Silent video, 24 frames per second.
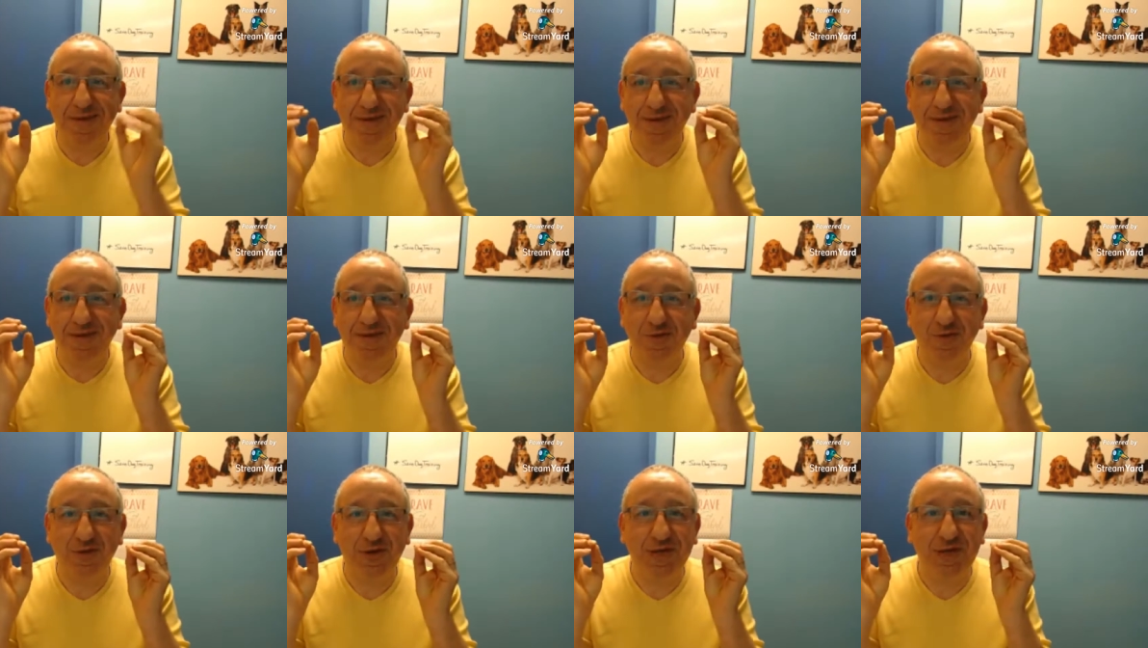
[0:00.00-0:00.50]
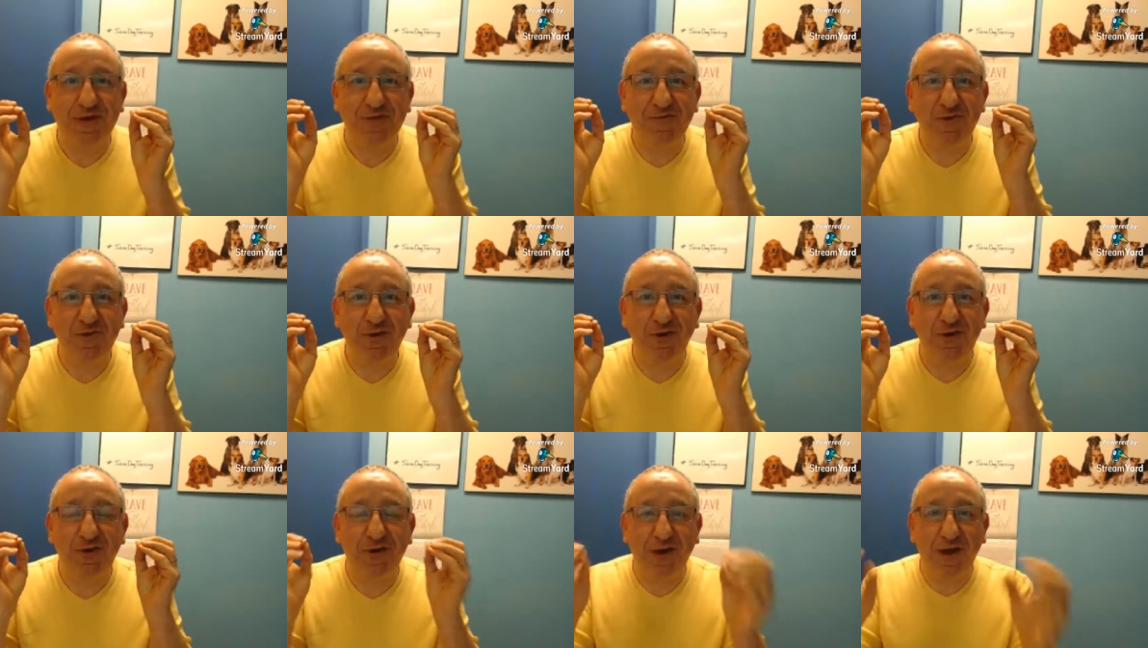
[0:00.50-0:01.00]
You give
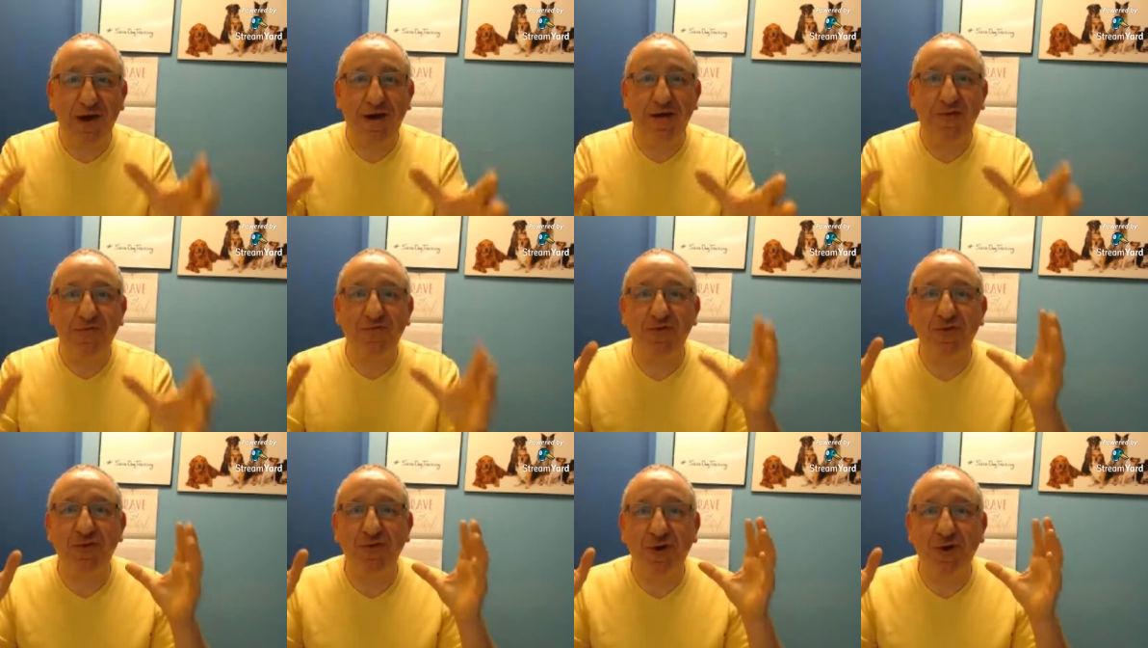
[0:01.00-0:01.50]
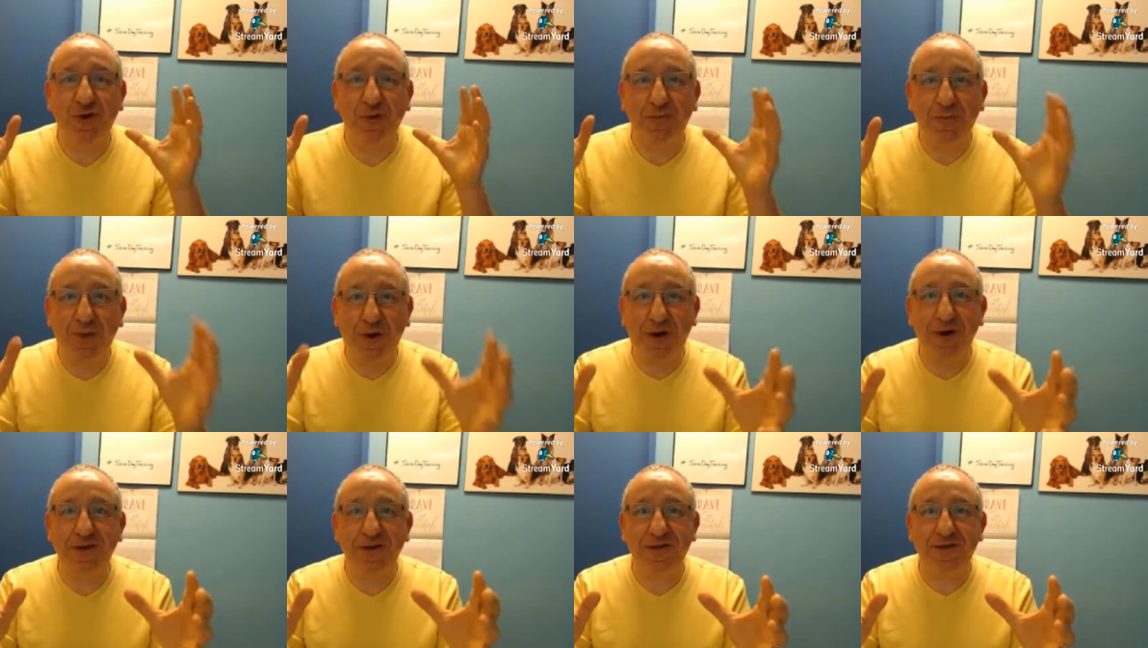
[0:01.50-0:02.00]
your love to your
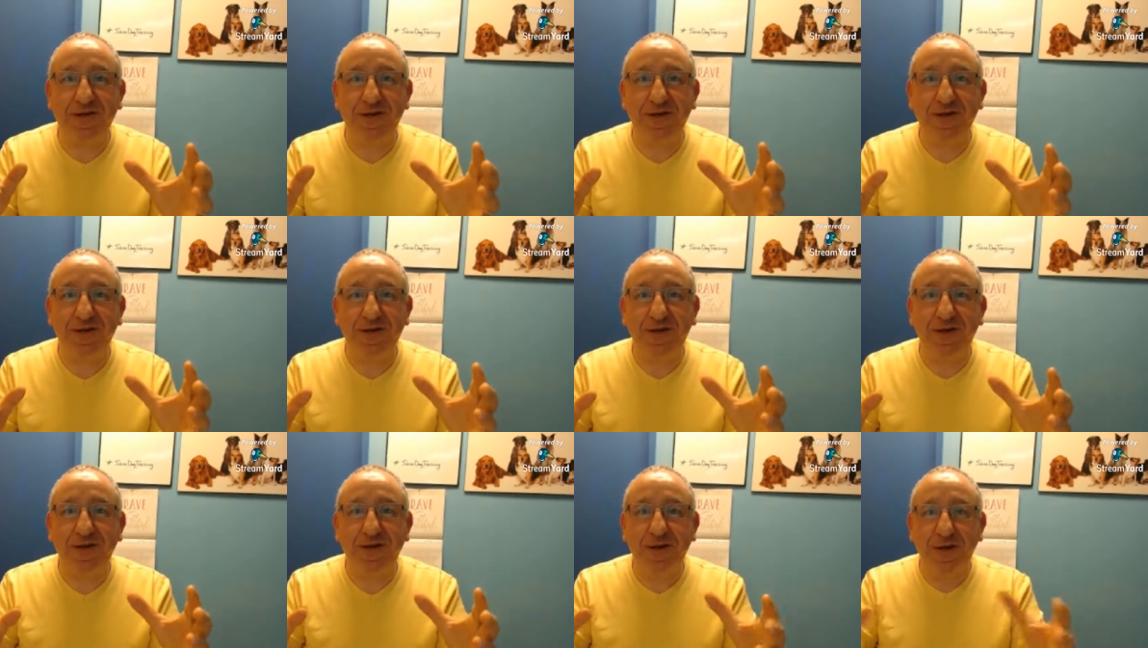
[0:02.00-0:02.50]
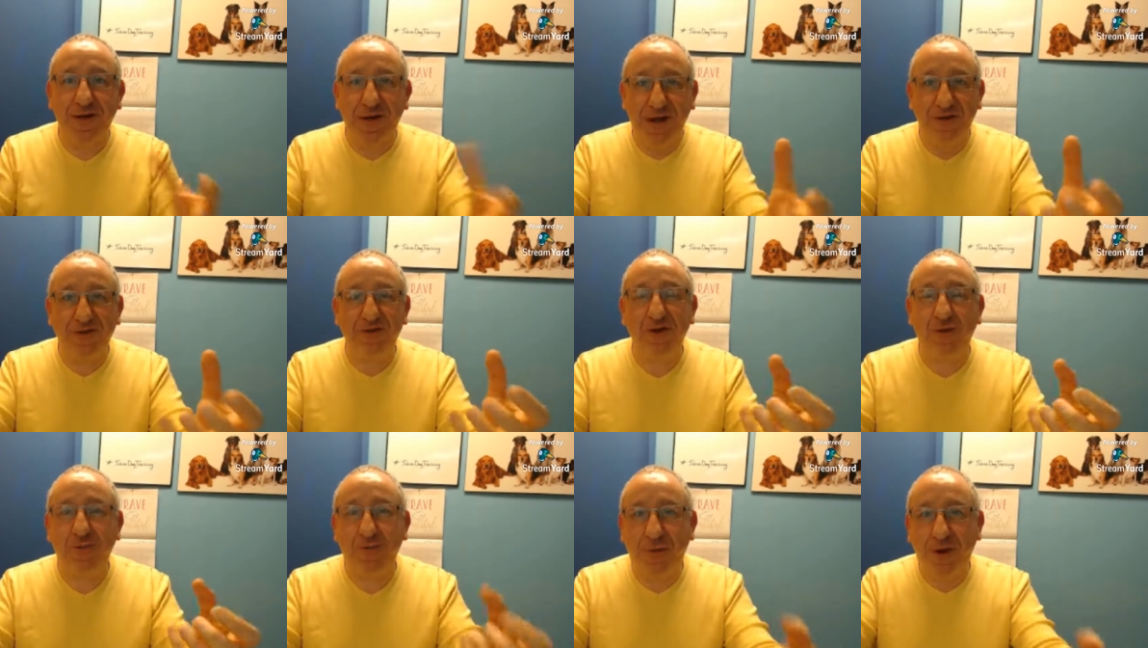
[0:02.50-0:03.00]
partner, and
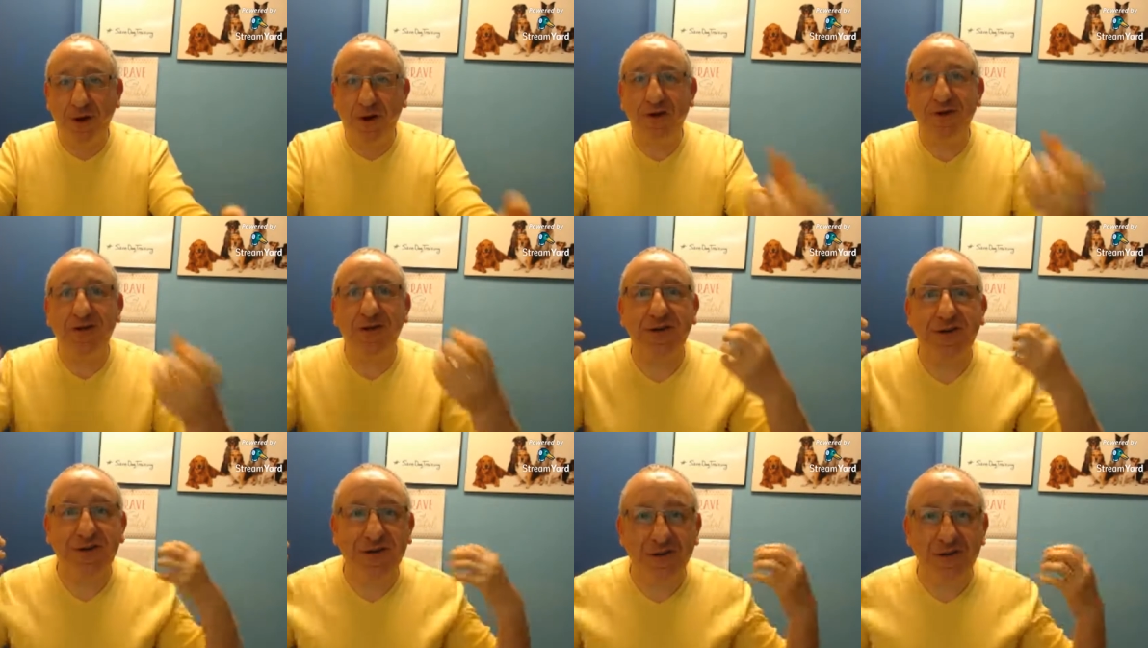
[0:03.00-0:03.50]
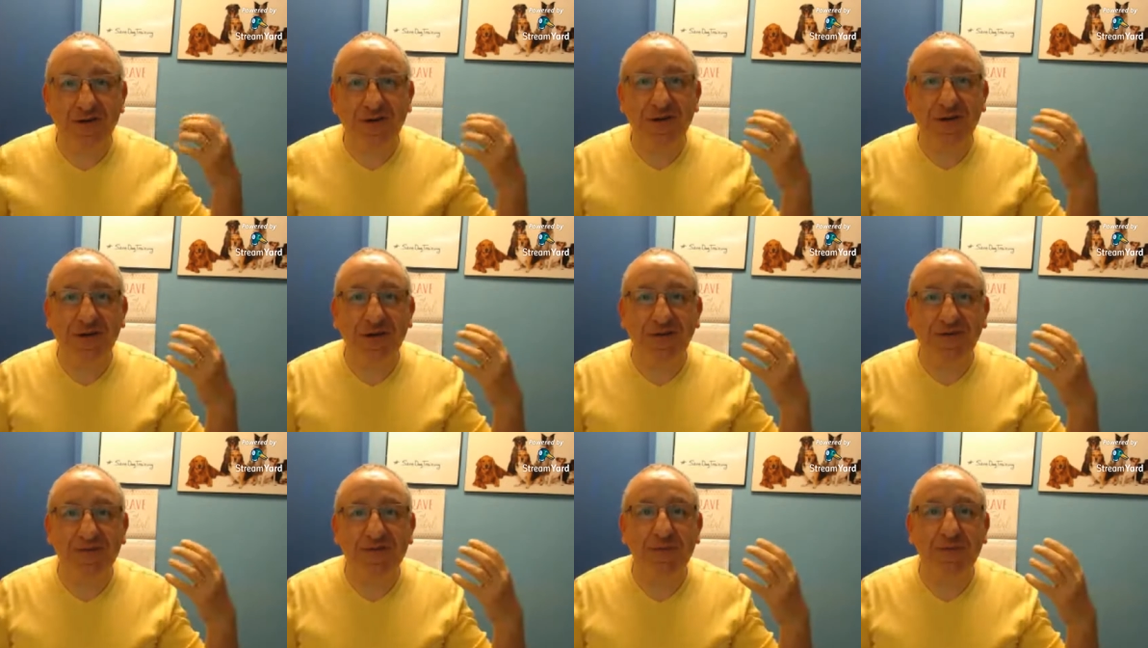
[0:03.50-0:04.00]
your partner
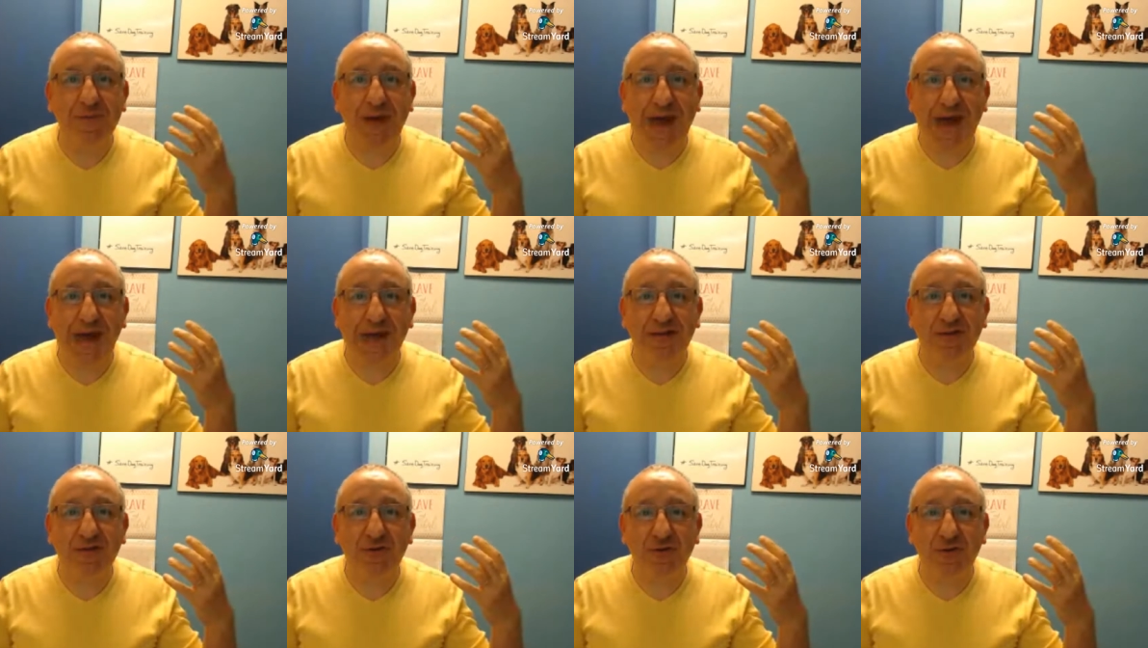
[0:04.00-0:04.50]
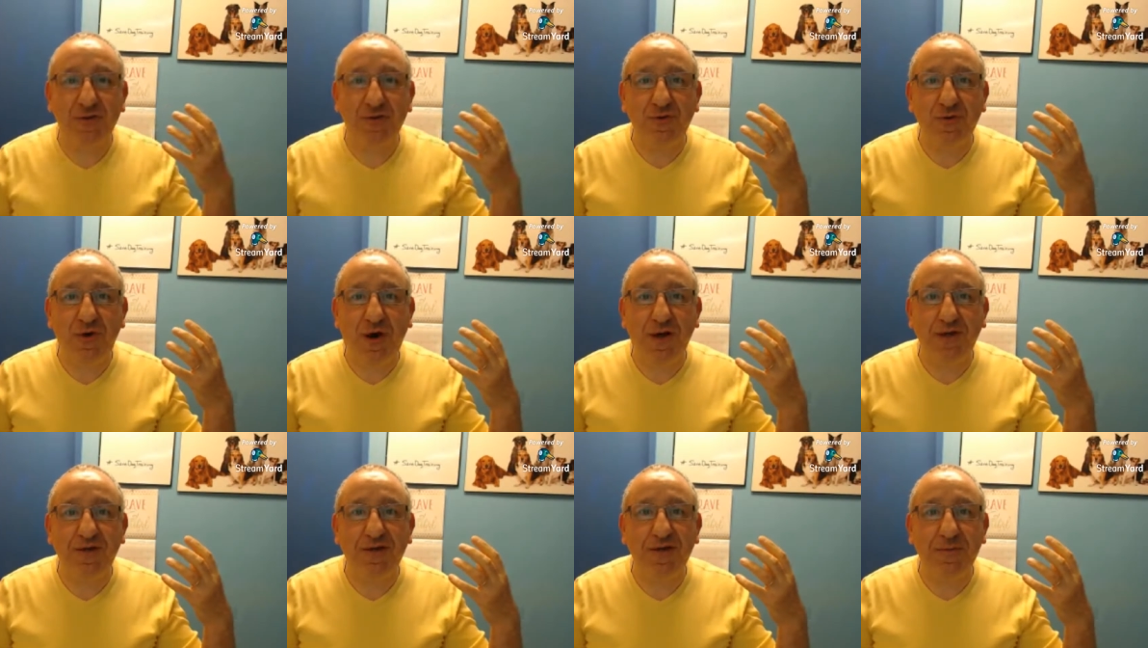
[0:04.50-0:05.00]
gives back to you
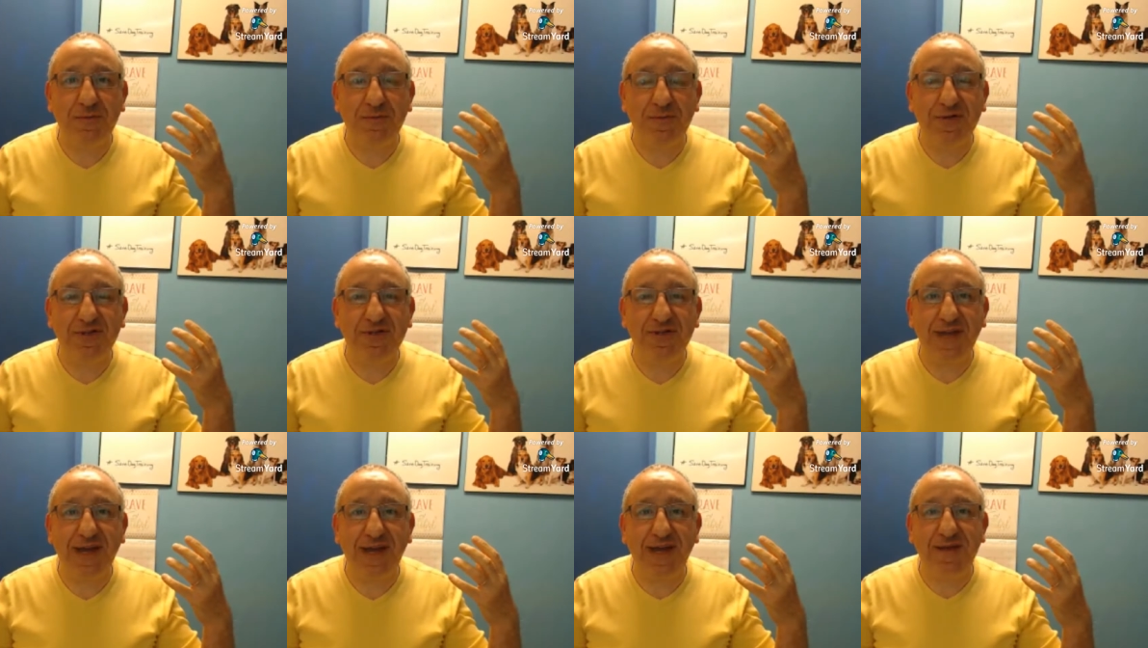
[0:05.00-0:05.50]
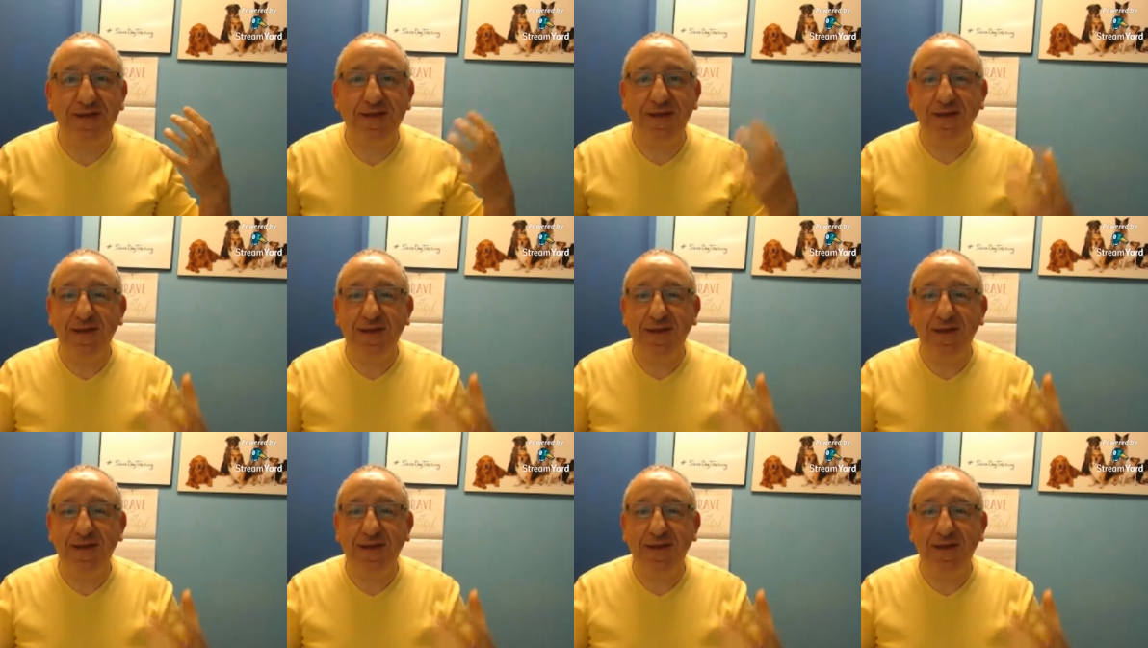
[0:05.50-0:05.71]
100%